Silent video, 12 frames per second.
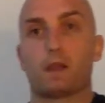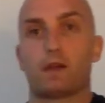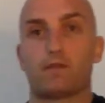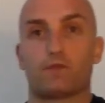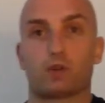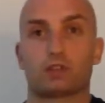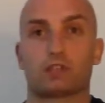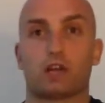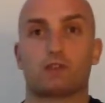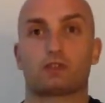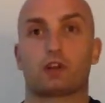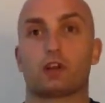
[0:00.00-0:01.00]
first
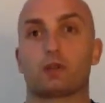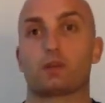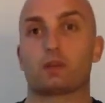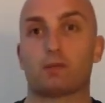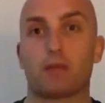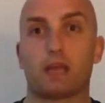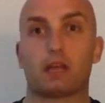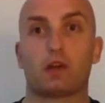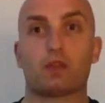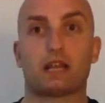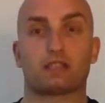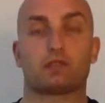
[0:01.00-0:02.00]
off, starting with the mango,
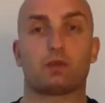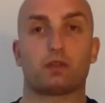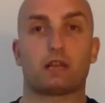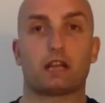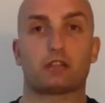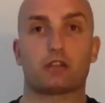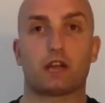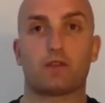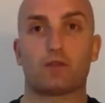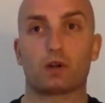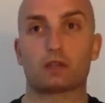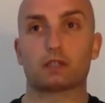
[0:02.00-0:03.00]
that's the one that I tried
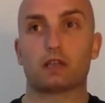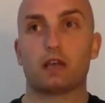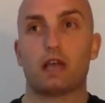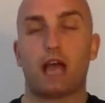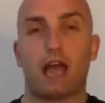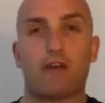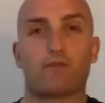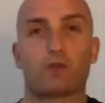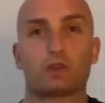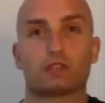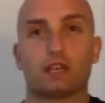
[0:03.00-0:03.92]
first. At first,